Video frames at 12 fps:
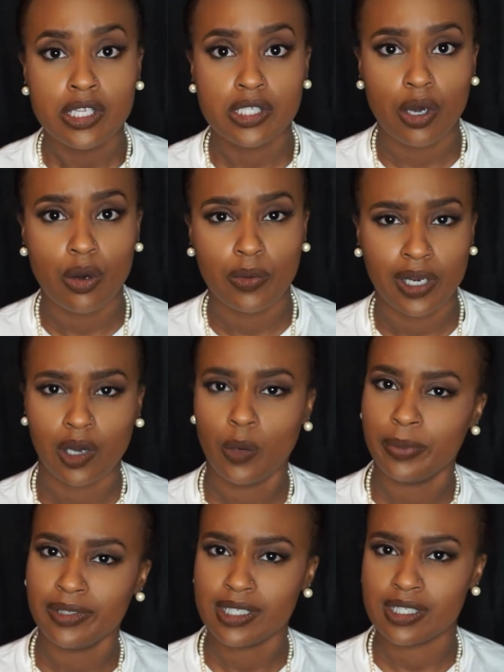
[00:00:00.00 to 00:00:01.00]
So when I
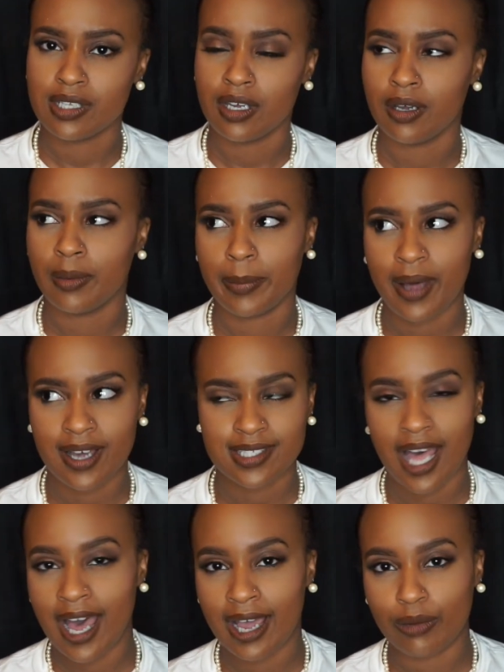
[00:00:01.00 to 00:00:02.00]
opened this box,
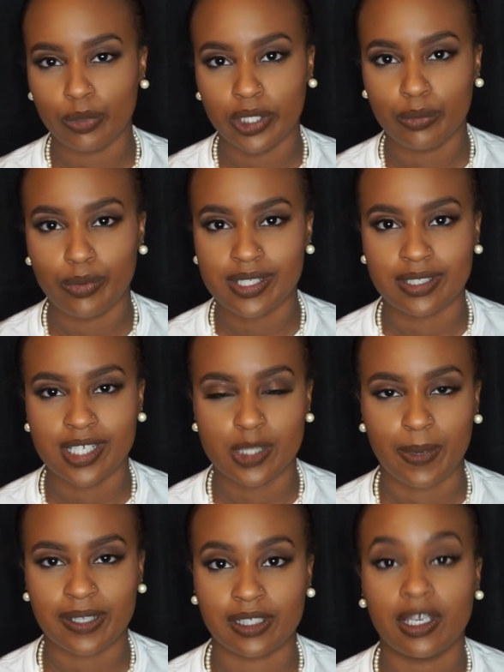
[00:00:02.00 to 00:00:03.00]
I really wasn't
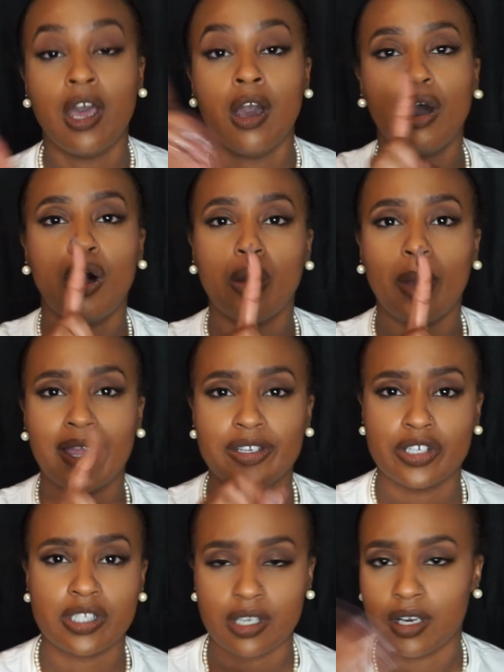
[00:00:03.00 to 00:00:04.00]
expecting. Oh, and
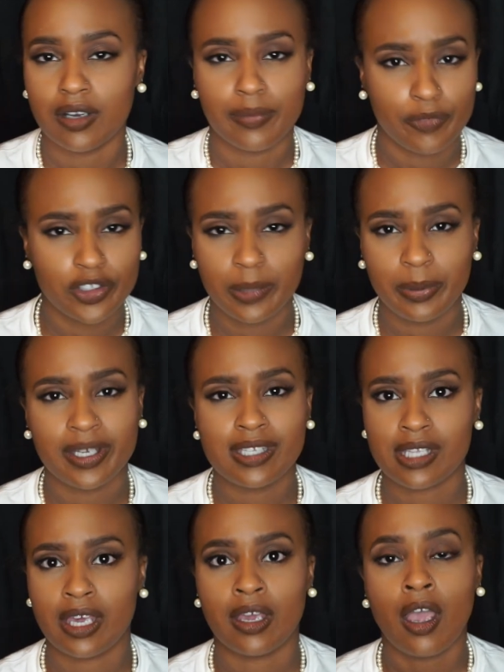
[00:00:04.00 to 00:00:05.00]
just a friendly
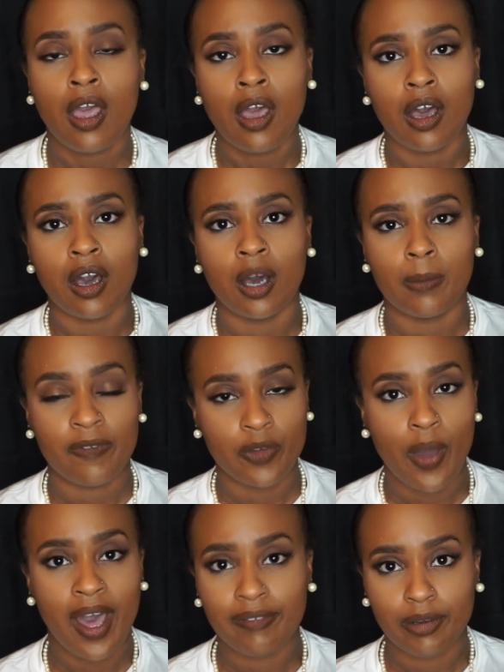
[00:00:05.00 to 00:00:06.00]
PSA, if you
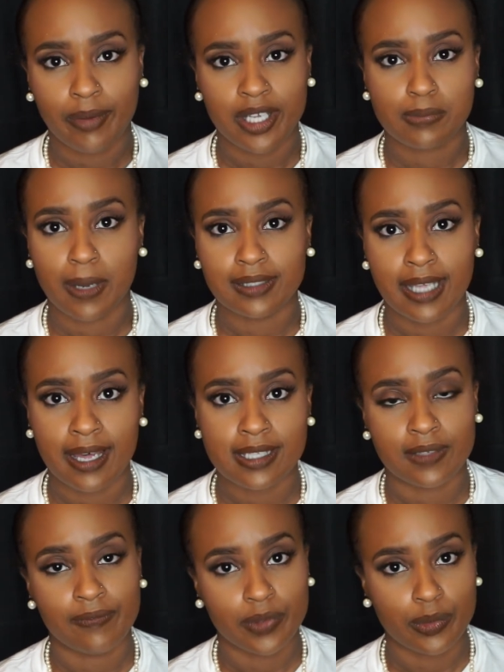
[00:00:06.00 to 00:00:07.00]
haven't watched my last
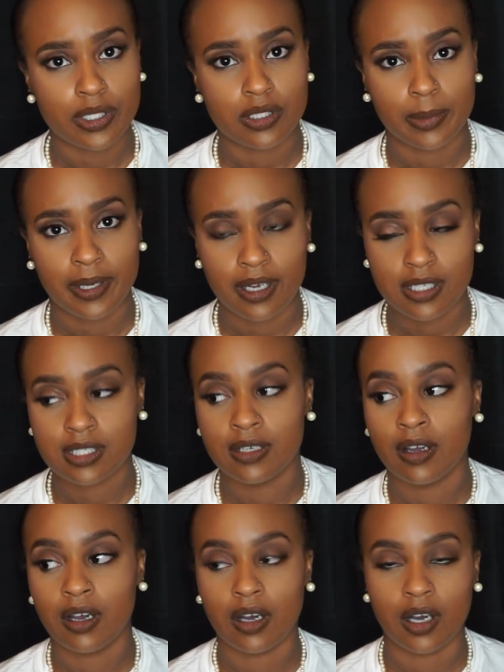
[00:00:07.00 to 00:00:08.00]
Influencer box
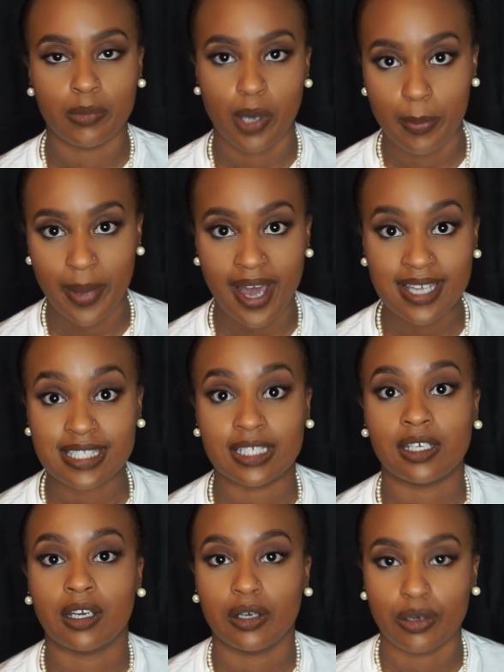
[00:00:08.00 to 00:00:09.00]

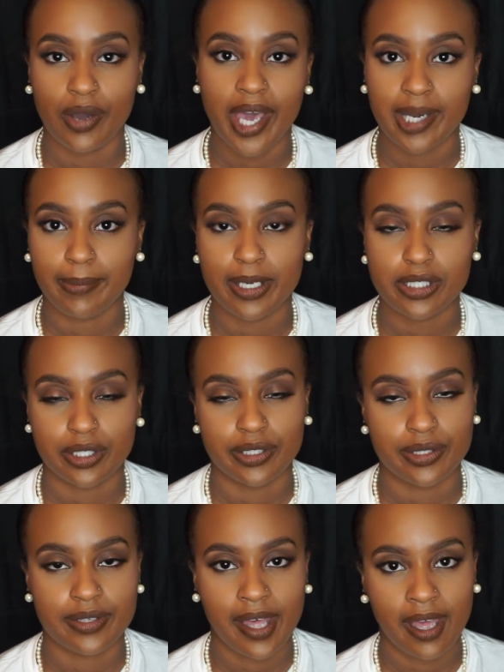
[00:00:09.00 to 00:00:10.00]
unboxing, go ahead and make sure you
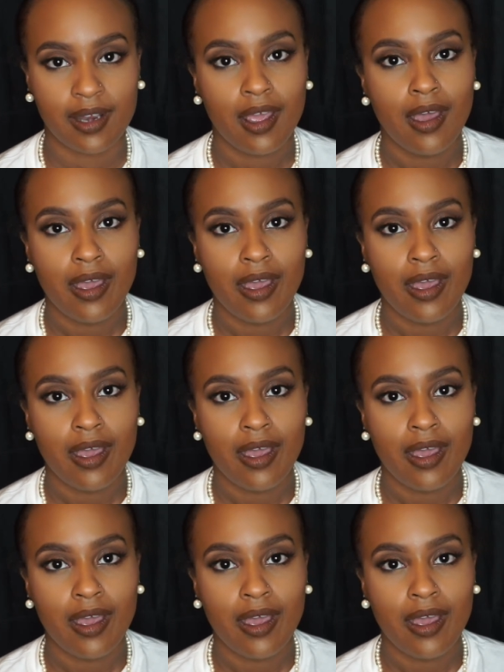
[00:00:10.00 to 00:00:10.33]
do that.